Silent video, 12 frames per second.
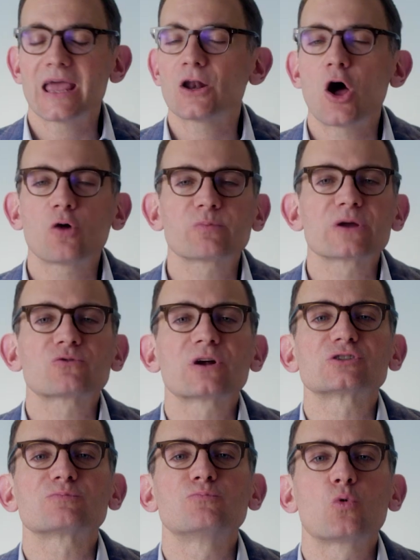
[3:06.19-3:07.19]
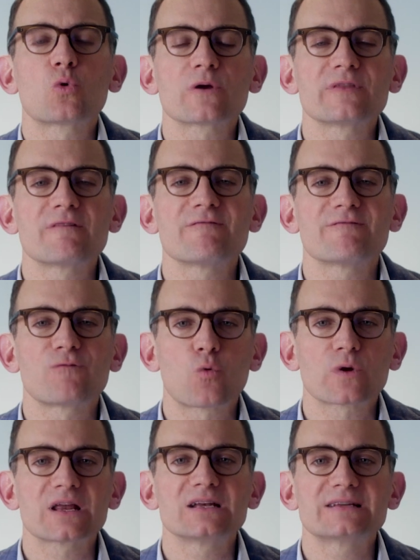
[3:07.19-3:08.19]
In all, we crunch more than
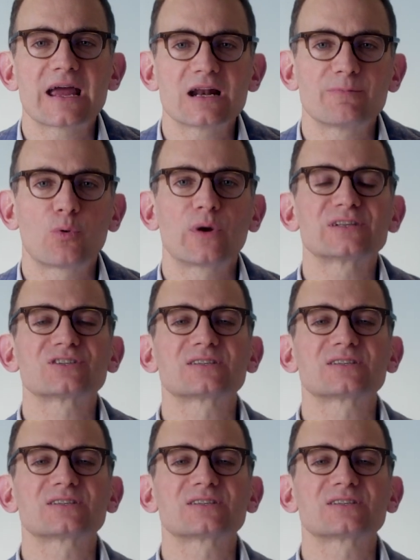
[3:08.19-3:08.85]
forty data points